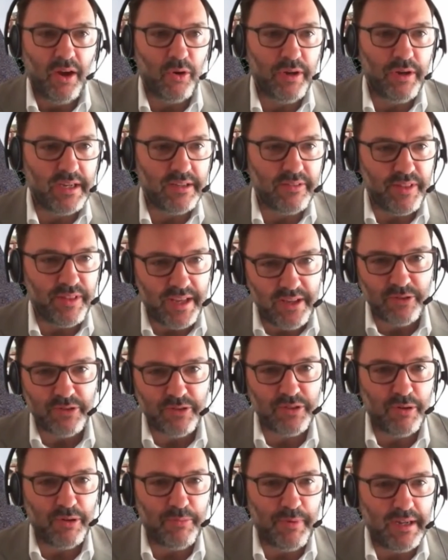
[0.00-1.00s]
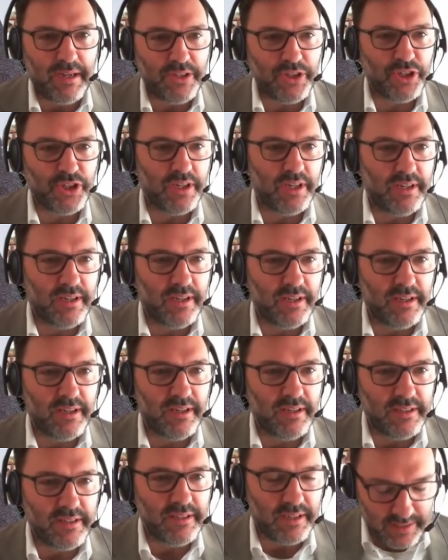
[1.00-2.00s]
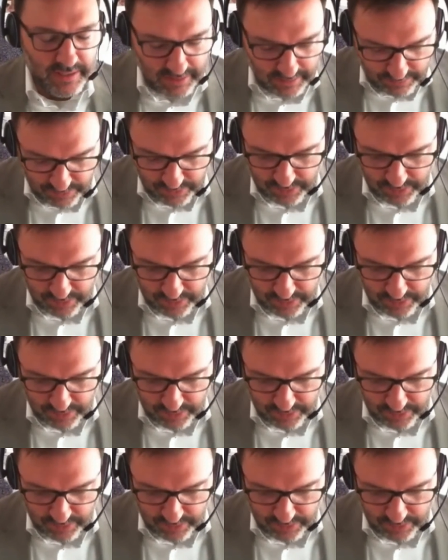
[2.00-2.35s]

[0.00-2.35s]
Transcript: Okay, thank you so much, Yanina,